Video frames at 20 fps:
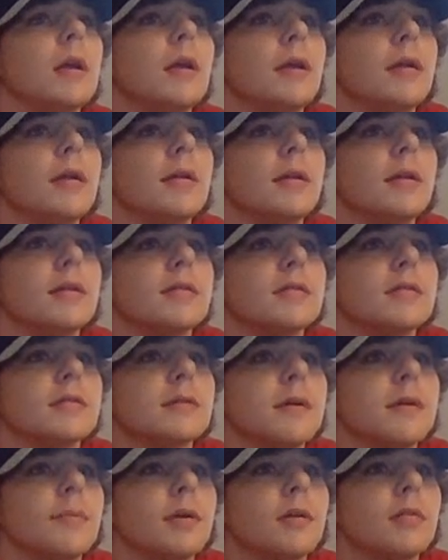He
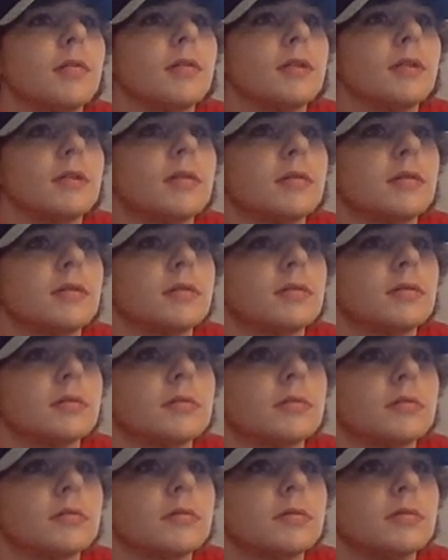is apparently
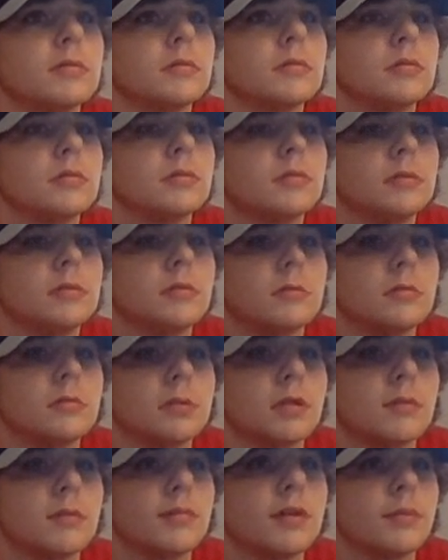
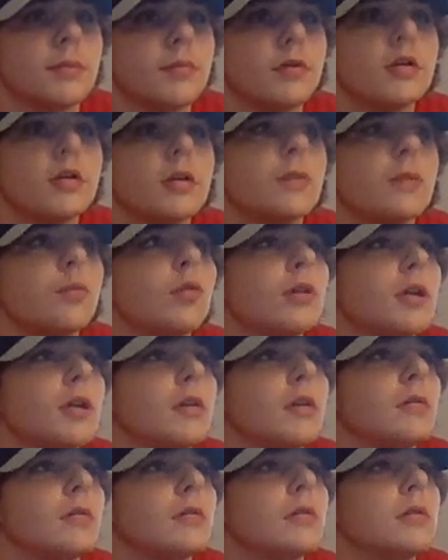not being put on the board
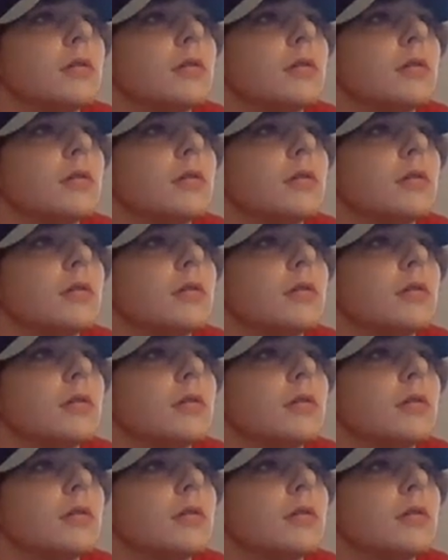yet.